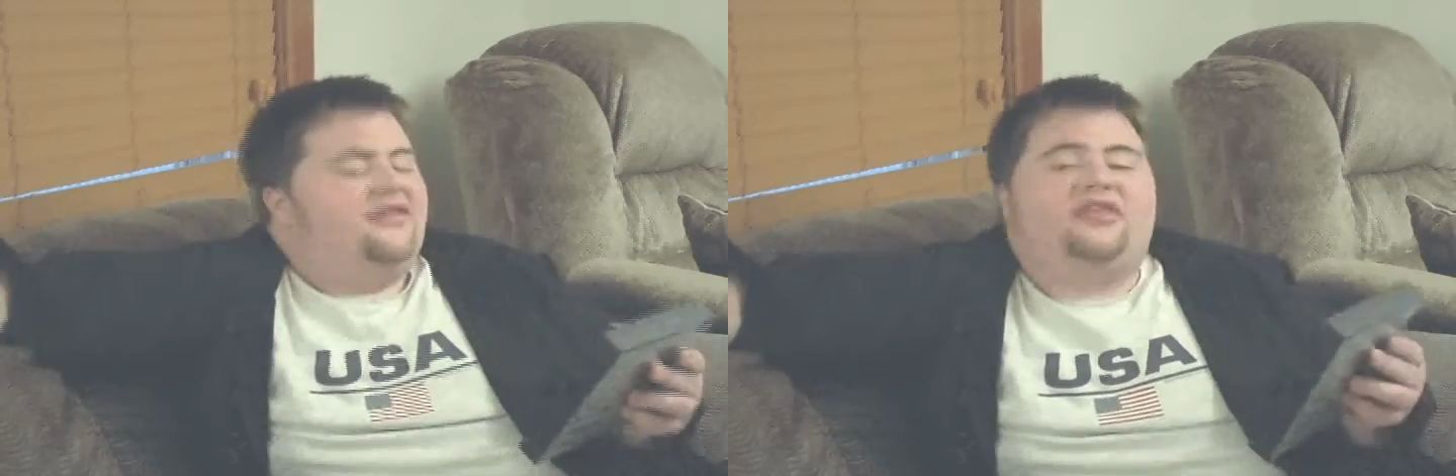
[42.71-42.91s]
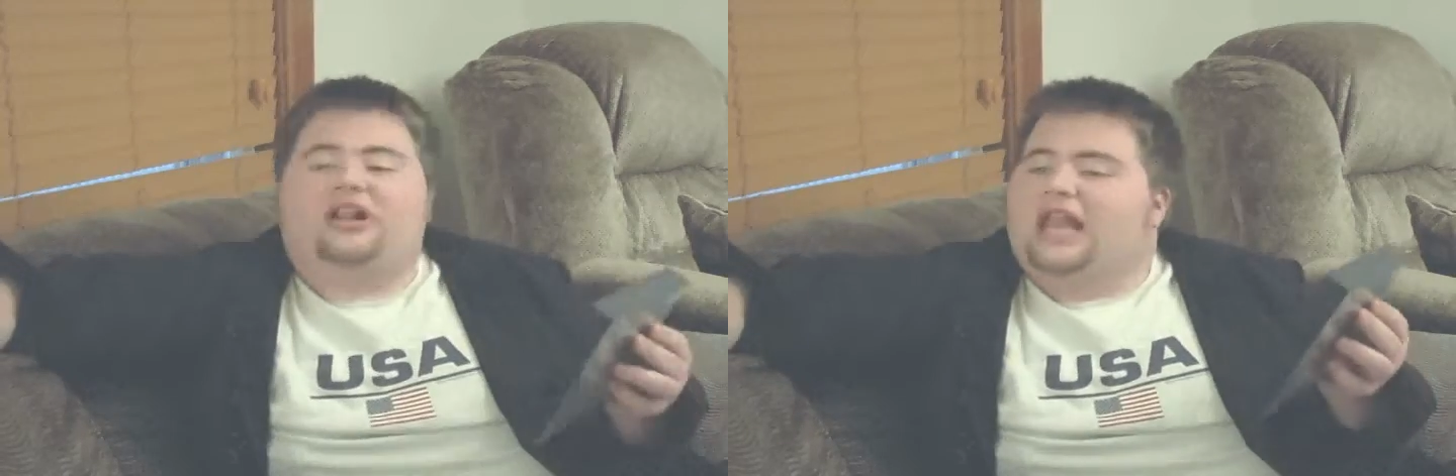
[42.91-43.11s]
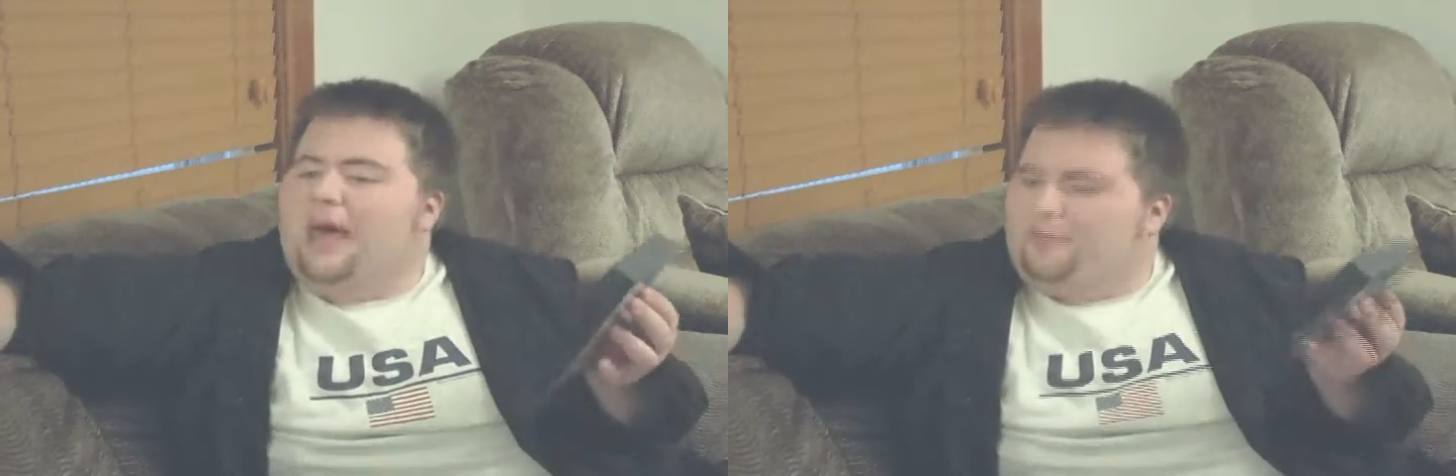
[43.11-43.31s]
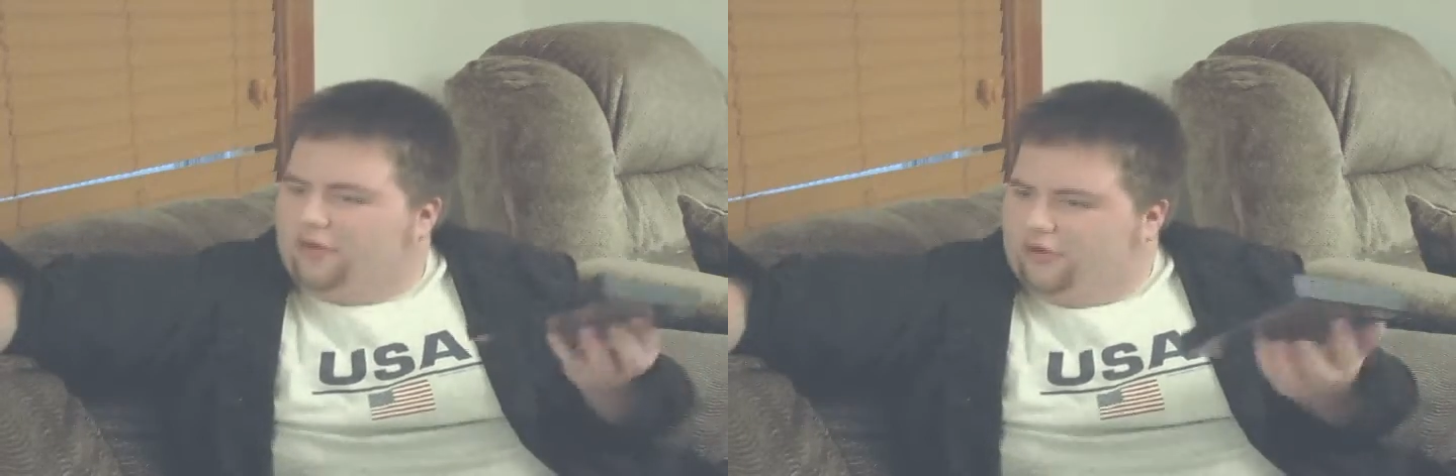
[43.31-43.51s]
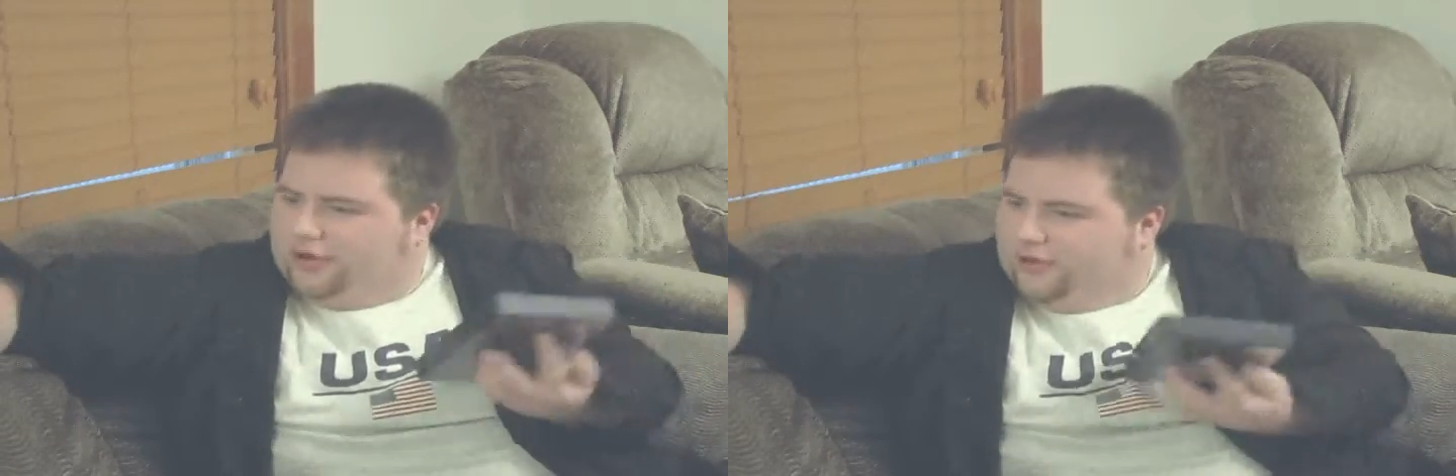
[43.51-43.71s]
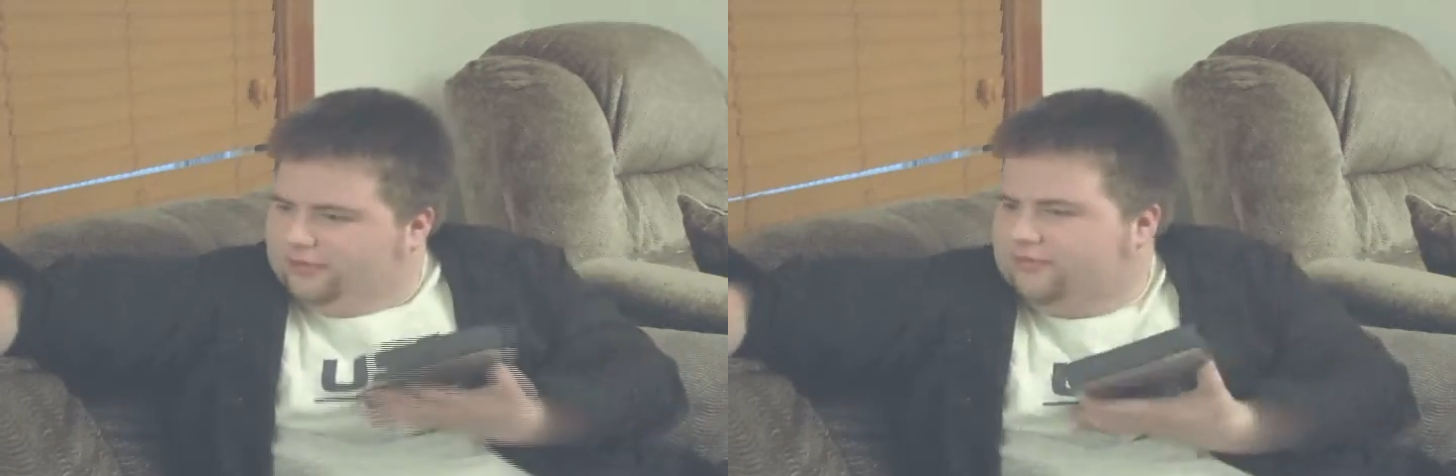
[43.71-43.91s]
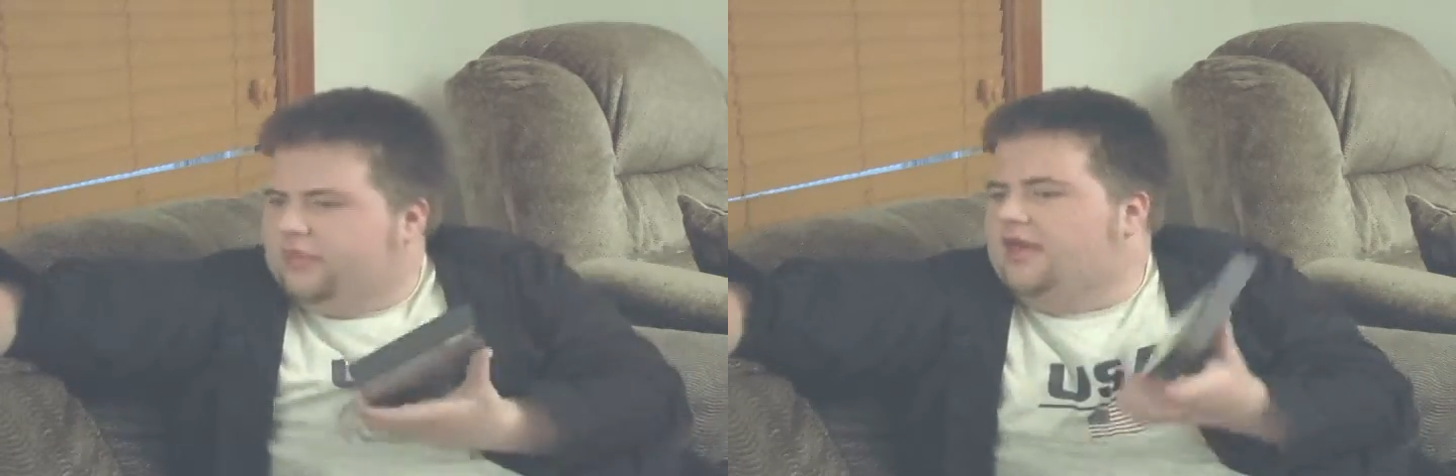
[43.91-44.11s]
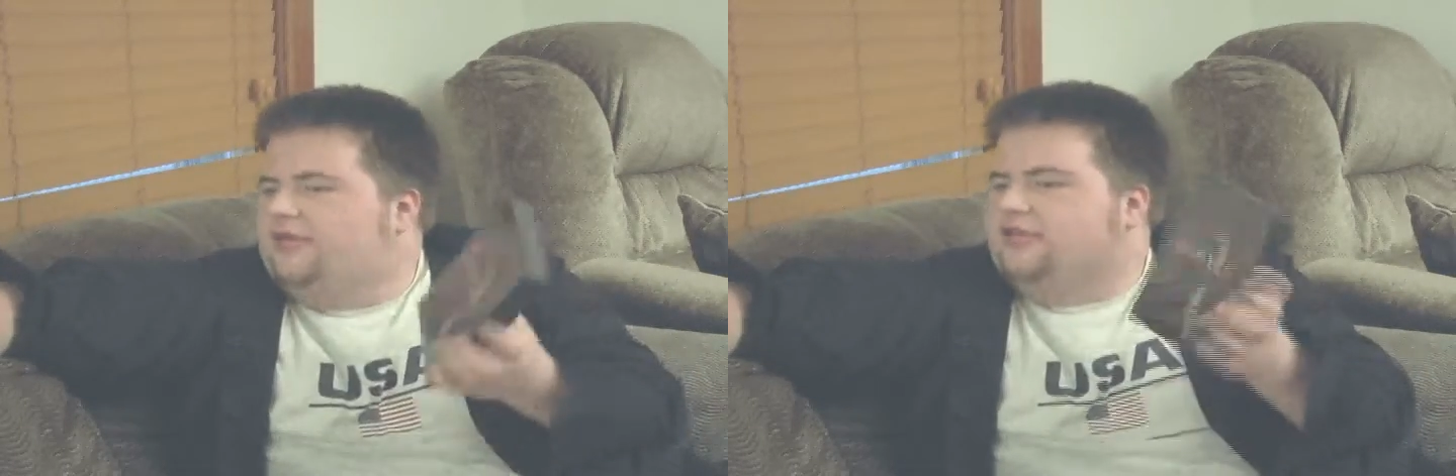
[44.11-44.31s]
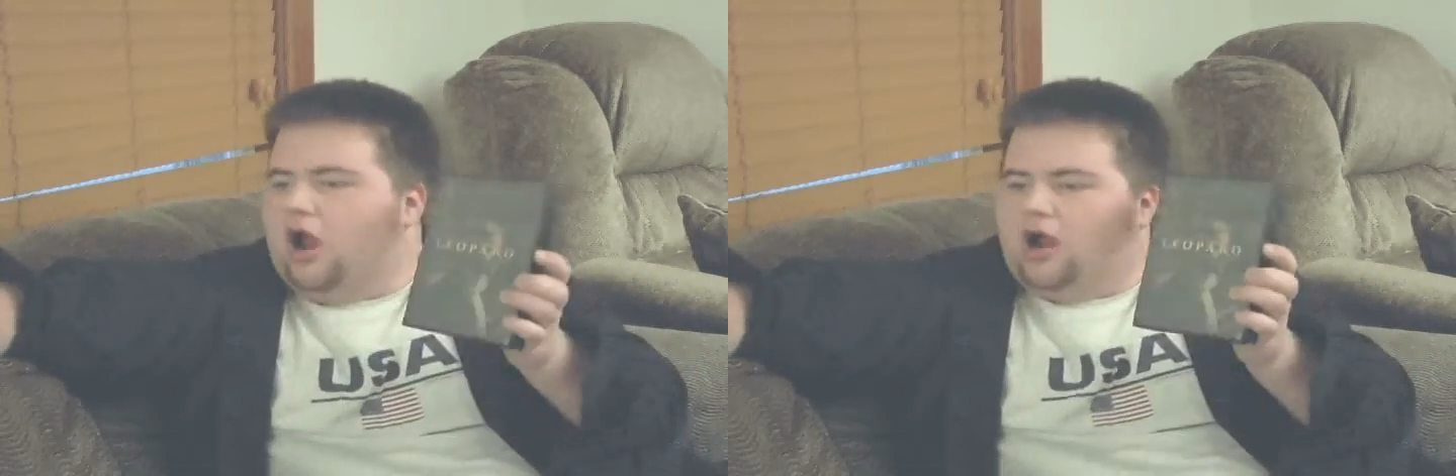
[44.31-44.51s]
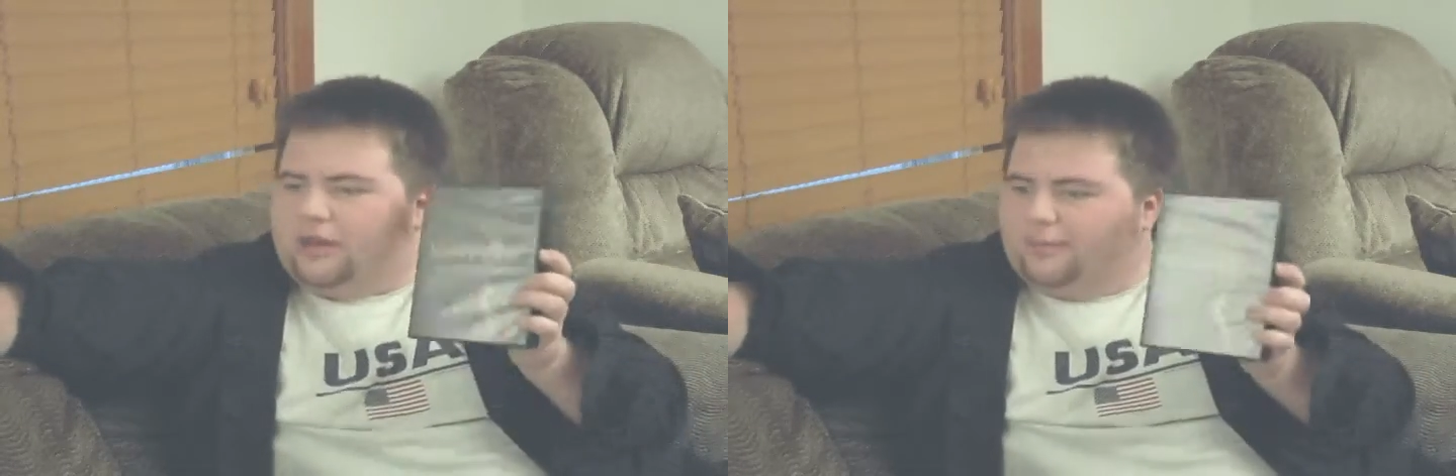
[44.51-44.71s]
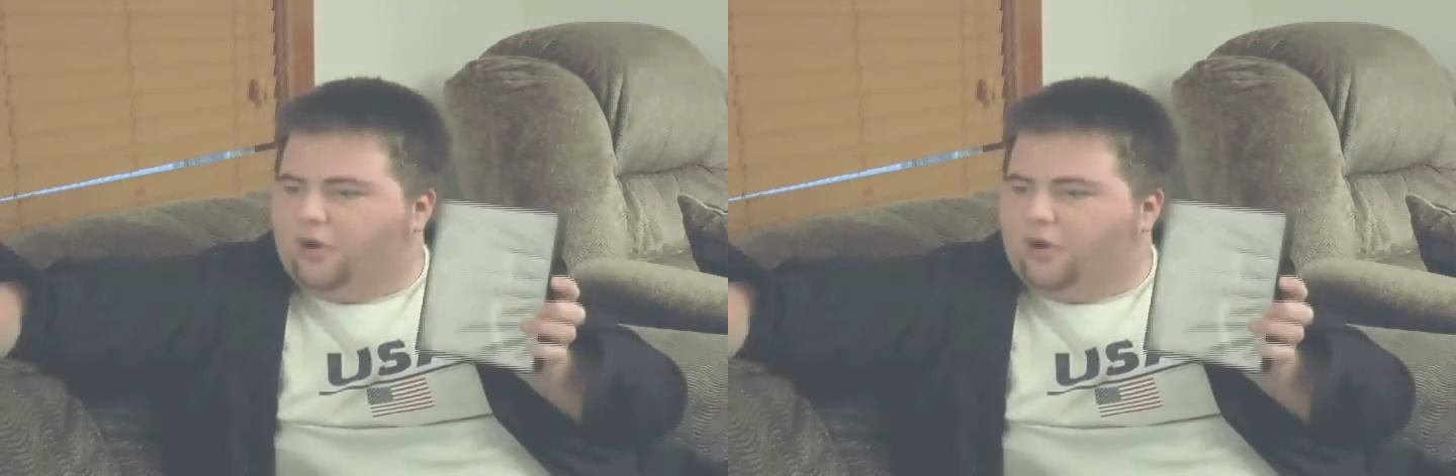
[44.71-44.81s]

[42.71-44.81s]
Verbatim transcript: The Leopard, starring